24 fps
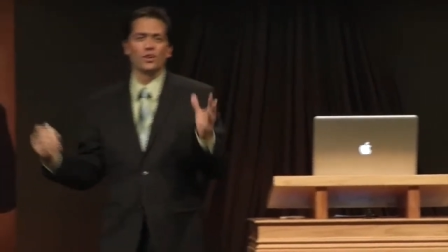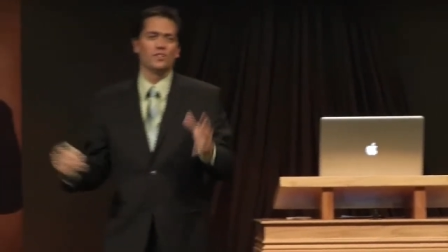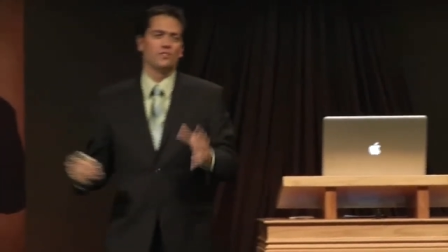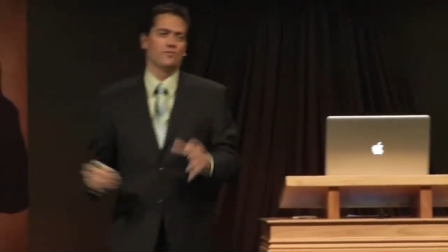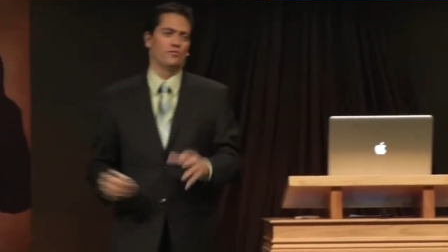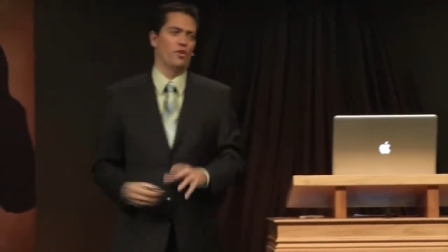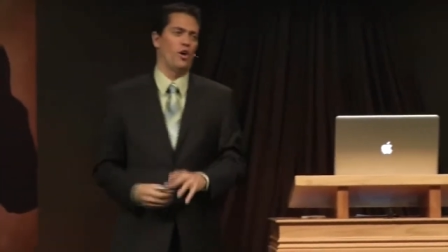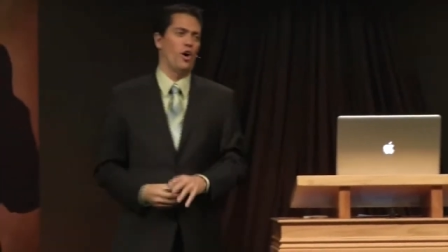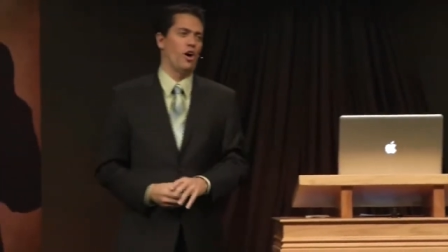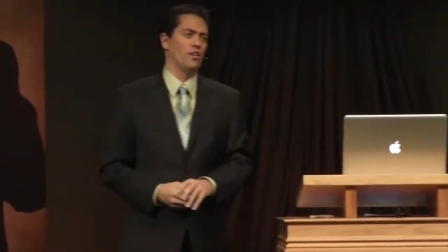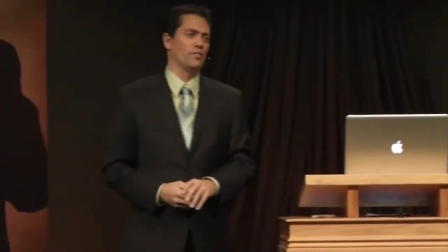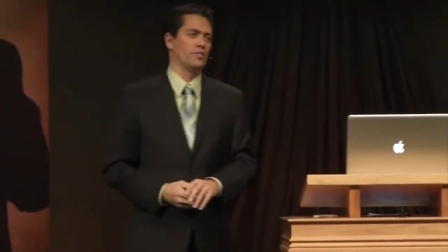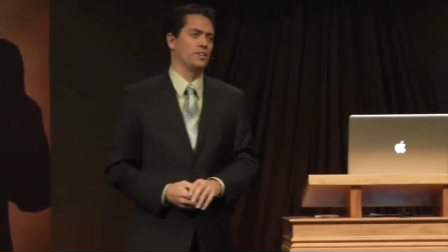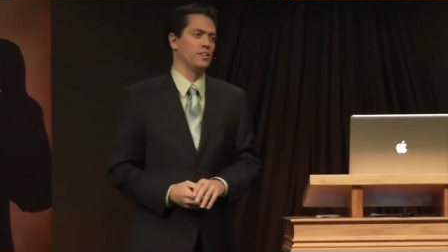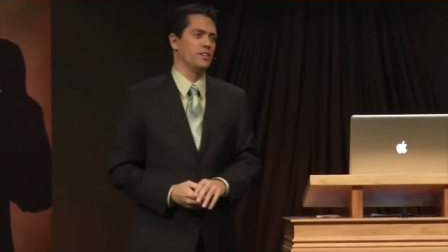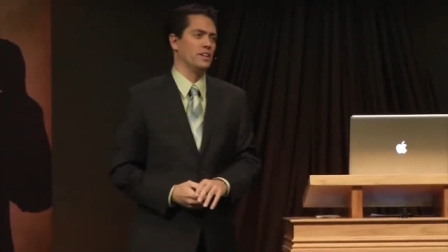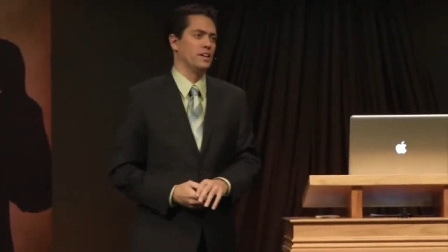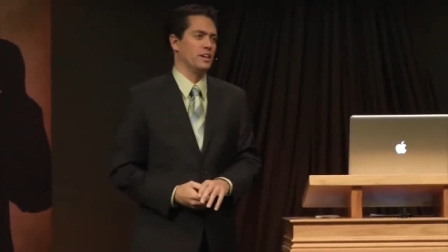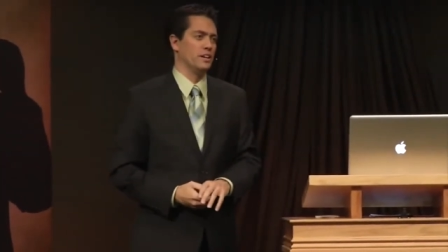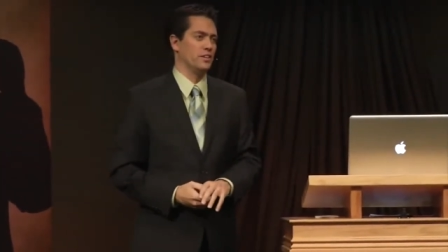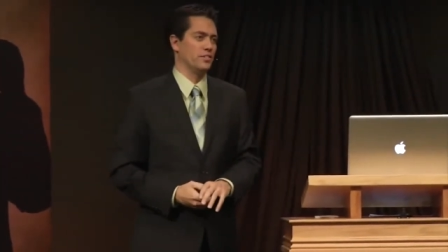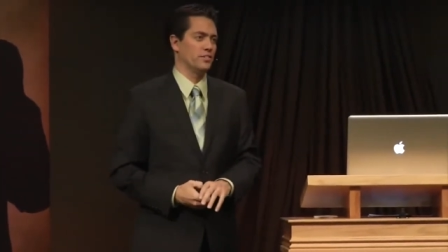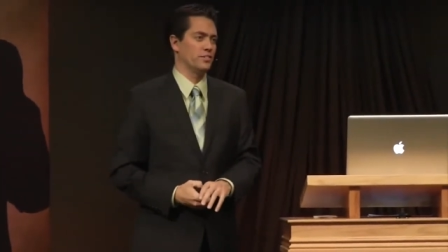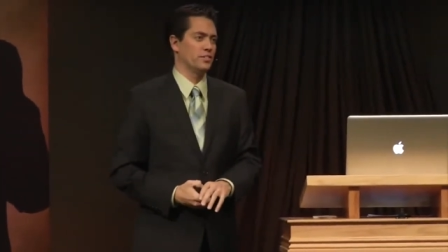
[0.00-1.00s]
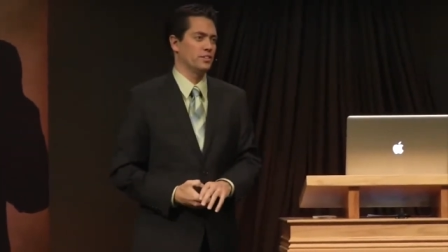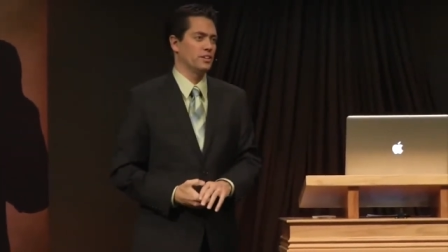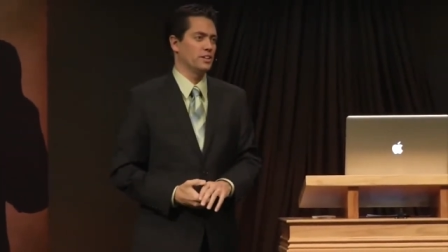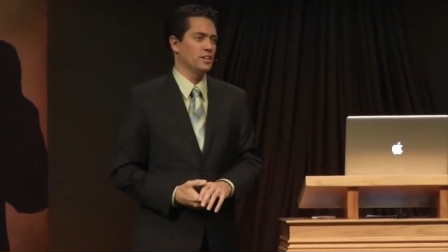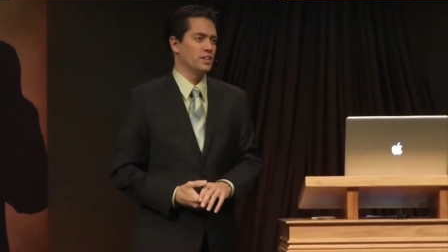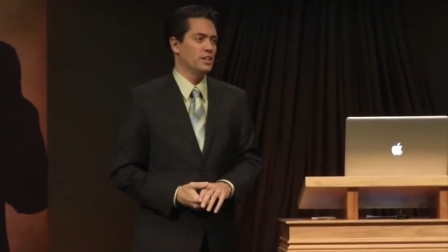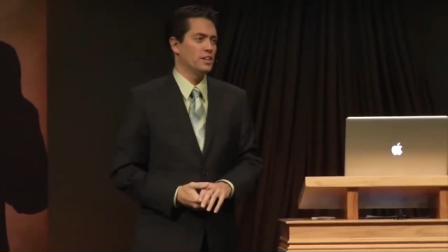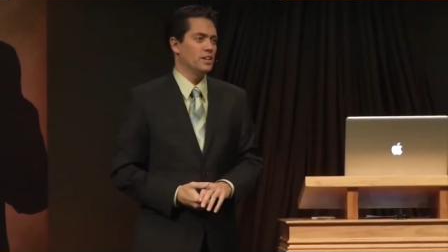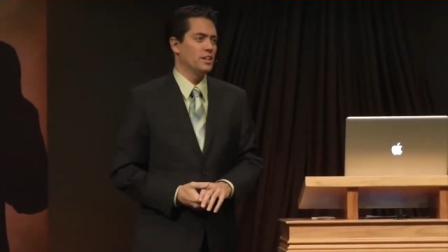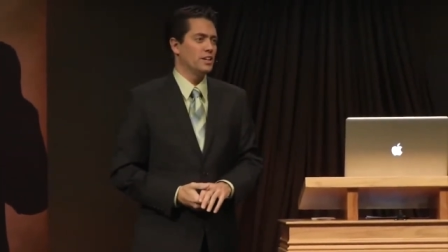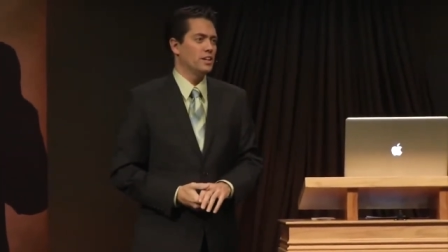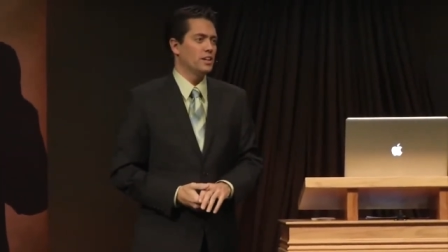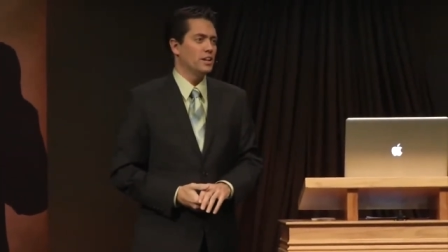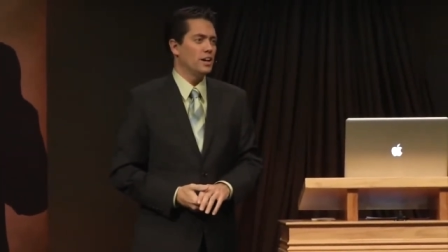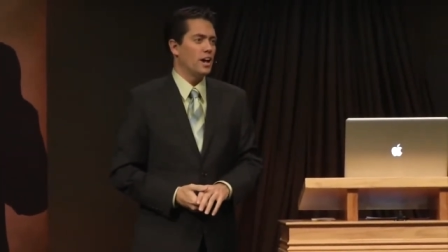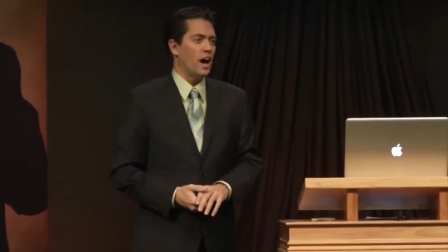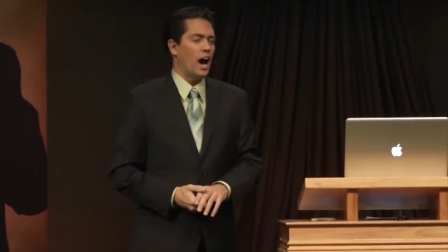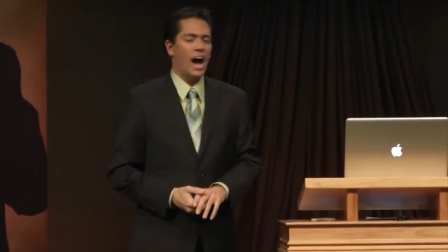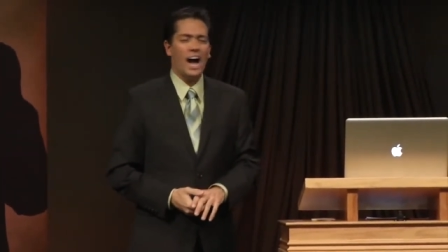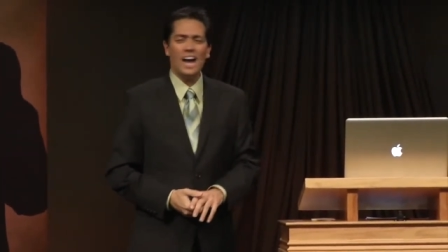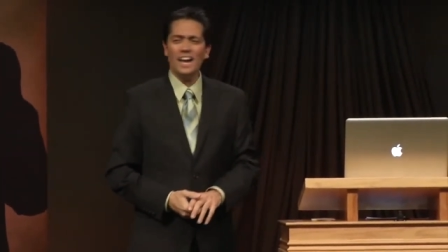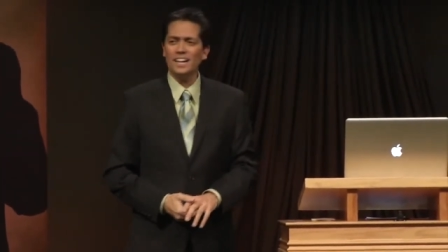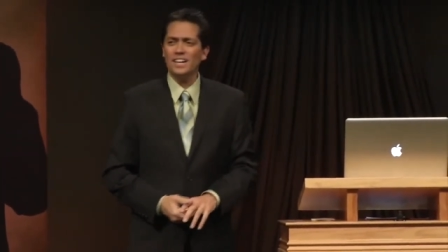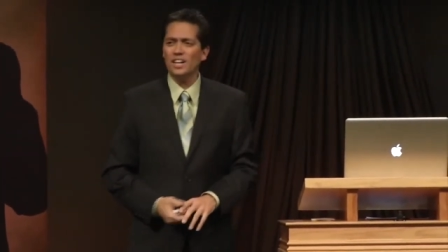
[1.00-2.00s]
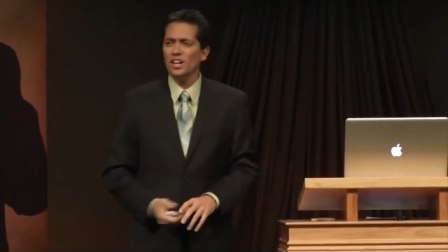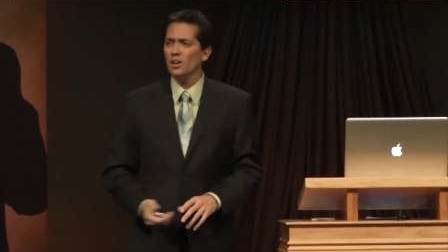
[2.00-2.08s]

are involved in this. I